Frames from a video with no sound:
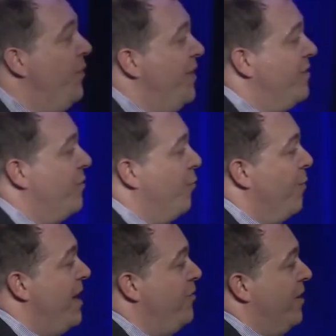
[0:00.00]
this
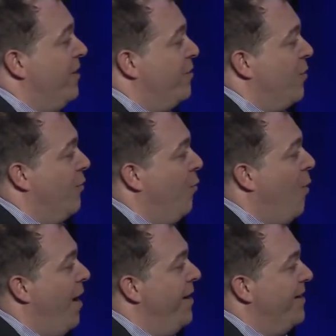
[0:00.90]
region, this sort of
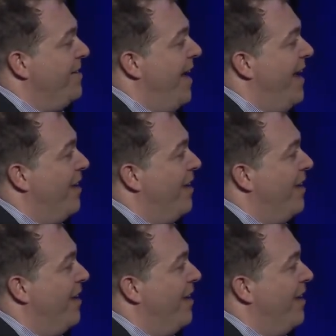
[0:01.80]
1 to 10